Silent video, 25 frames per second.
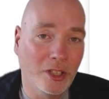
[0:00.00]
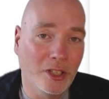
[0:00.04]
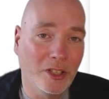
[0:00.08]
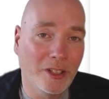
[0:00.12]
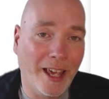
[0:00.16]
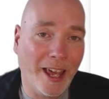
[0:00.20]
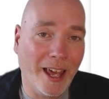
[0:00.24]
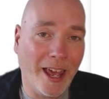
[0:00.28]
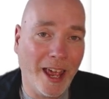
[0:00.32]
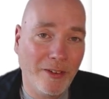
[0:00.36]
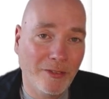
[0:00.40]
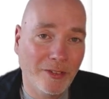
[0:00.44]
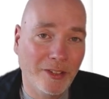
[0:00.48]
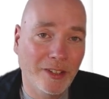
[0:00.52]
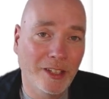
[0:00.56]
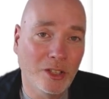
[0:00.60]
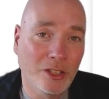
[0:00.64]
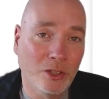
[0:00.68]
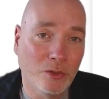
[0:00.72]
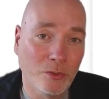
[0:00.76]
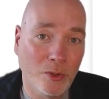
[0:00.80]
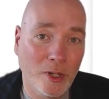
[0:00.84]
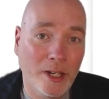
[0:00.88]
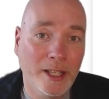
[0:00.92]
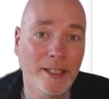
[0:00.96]
you get everything
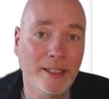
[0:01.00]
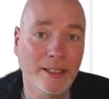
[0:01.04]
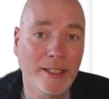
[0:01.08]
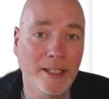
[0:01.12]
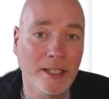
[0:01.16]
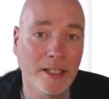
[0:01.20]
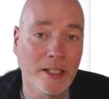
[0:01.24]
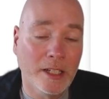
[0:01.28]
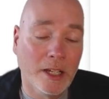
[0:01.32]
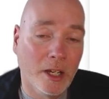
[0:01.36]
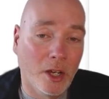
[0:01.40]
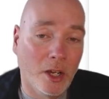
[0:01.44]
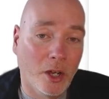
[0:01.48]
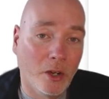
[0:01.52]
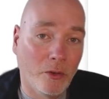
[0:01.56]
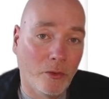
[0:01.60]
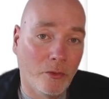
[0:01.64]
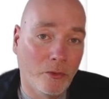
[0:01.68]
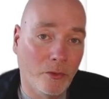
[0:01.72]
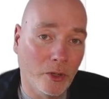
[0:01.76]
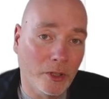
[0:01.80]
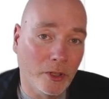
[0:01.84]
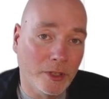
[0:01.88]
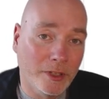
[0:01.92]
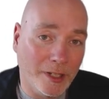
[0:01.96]
you really need
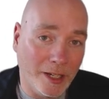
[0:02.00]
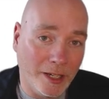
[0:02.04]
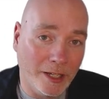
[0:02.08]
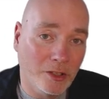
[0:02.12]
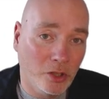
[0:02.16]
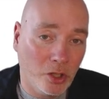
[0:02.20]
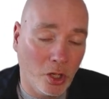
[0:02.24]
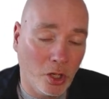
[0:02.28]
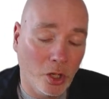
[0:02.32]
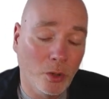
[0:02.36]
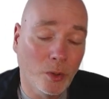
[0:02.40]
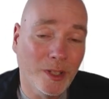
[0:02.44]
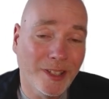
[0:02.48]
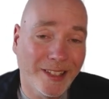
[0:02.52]
for tier 2.